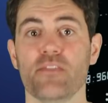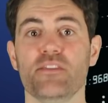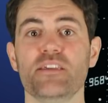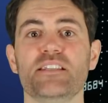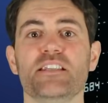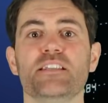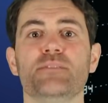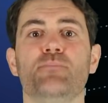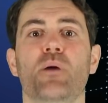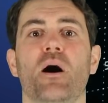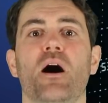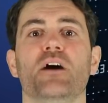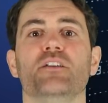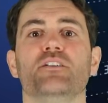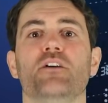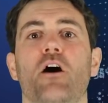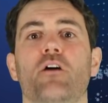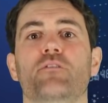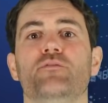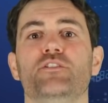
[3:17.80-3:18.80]
This is
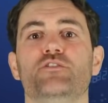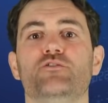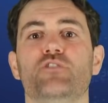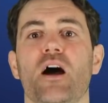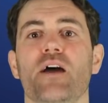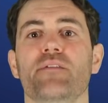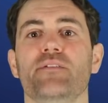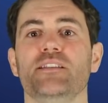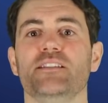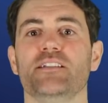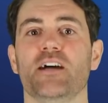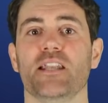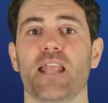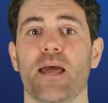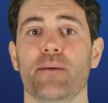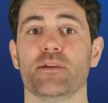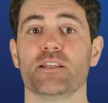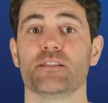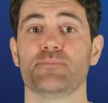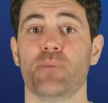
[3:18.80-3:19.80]
part of the driving
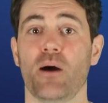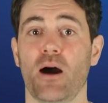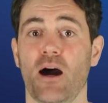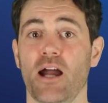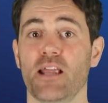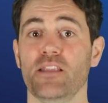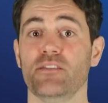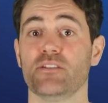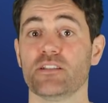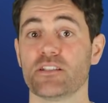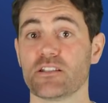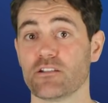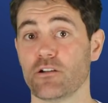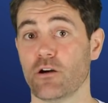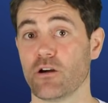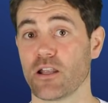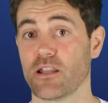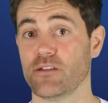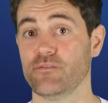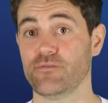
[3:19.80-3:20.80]
dynamics behind the
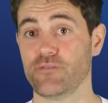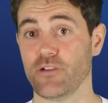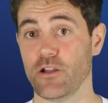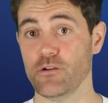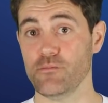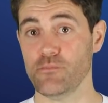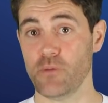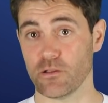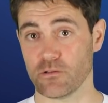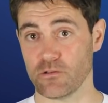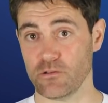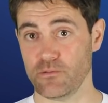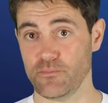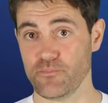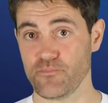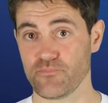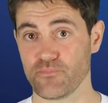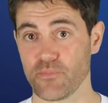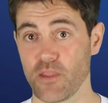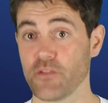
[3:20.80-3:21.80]
stock and flow model
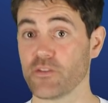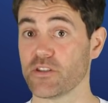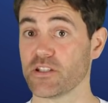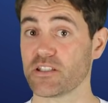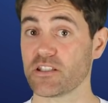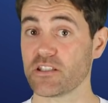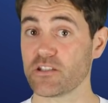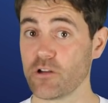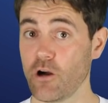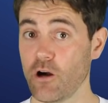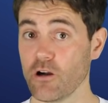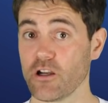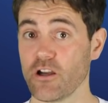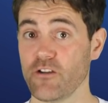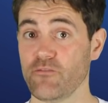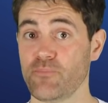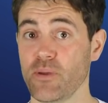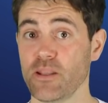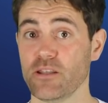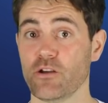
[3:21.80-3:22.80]
the
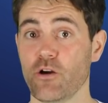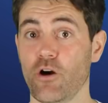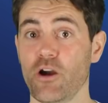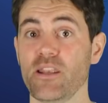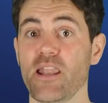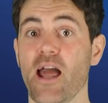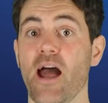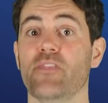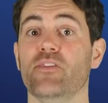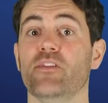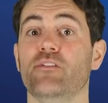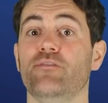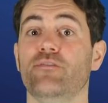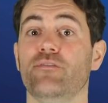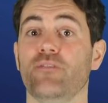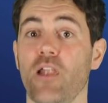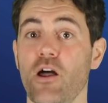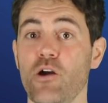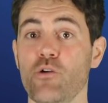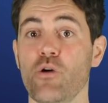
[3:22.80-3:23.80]
stock of Bitcoin and the
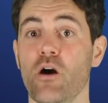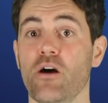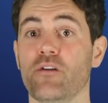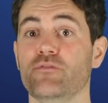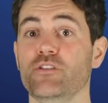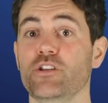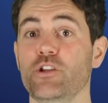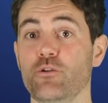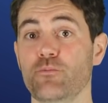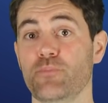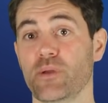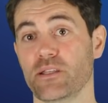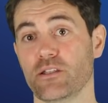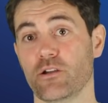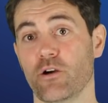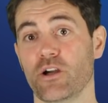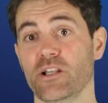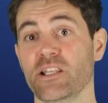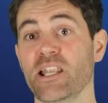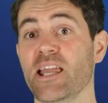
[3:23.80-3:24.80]
flow of new
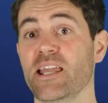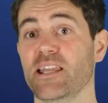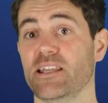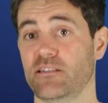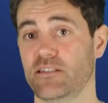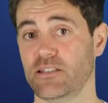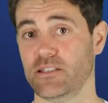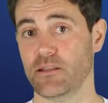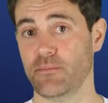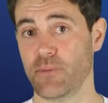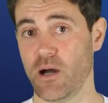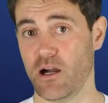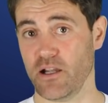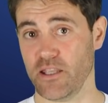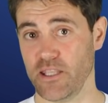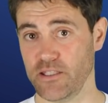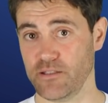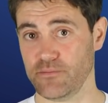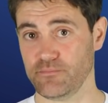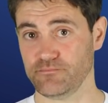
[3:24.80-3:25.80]
Bitcoin hitting the
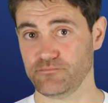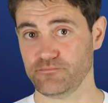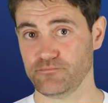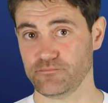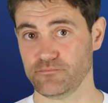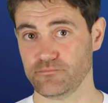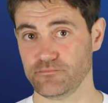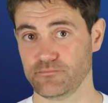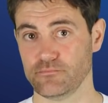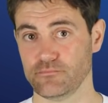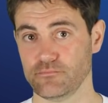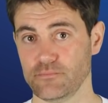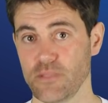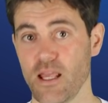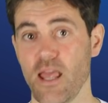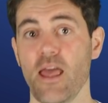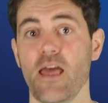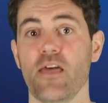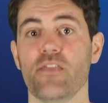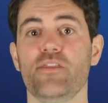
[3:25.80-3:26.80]
market.
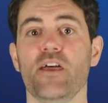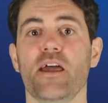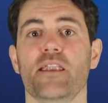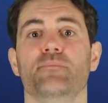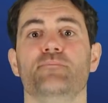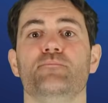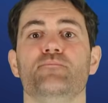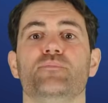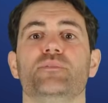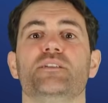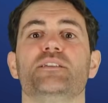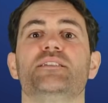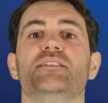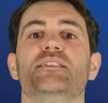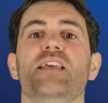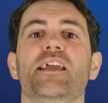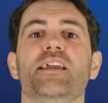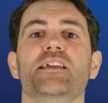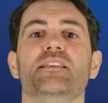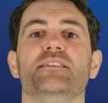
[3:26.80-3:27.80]
Then, the
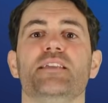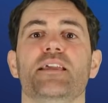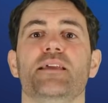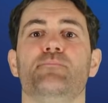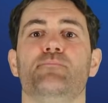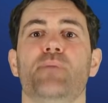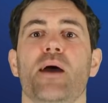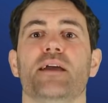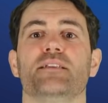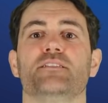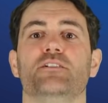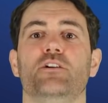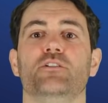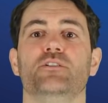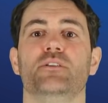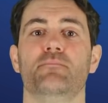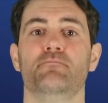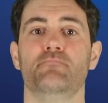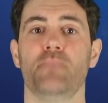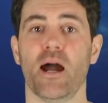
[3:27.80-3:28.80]
second impact
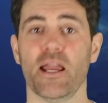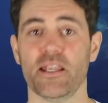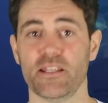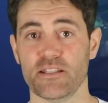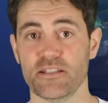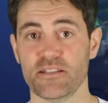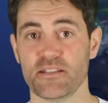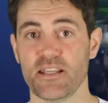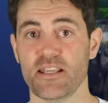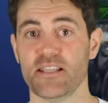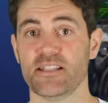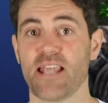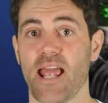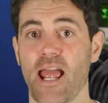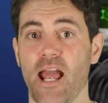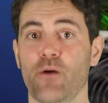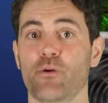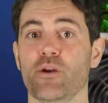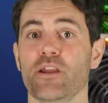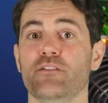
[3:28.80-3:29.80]
on the miners is
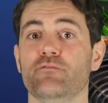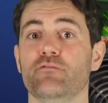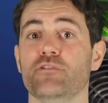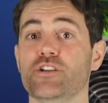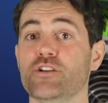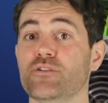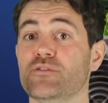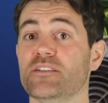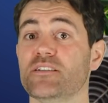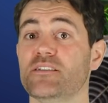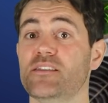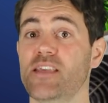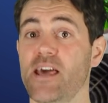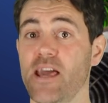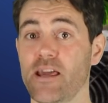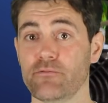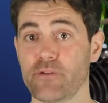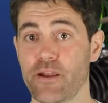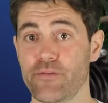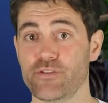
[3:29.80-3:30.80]
how it reduces
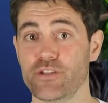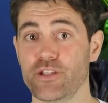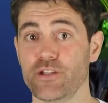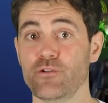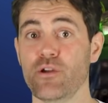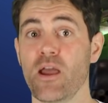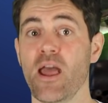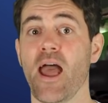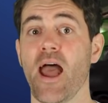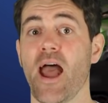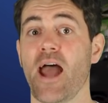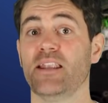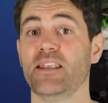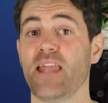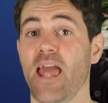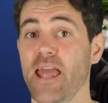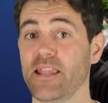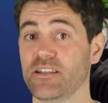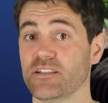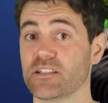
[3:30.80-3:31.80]
their revenue
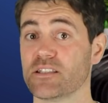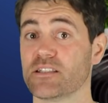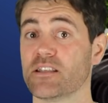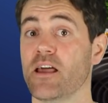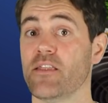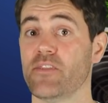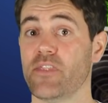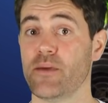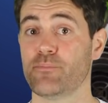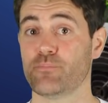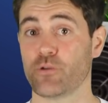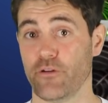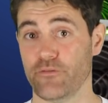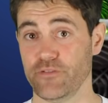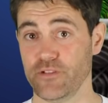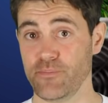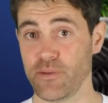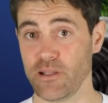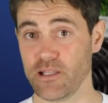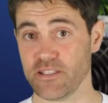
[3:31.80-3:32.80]
and hence their
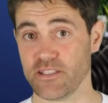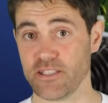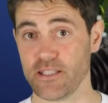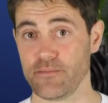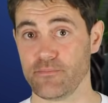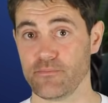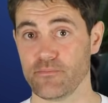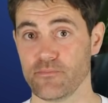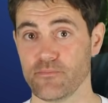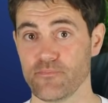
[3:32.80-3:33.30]
profitability.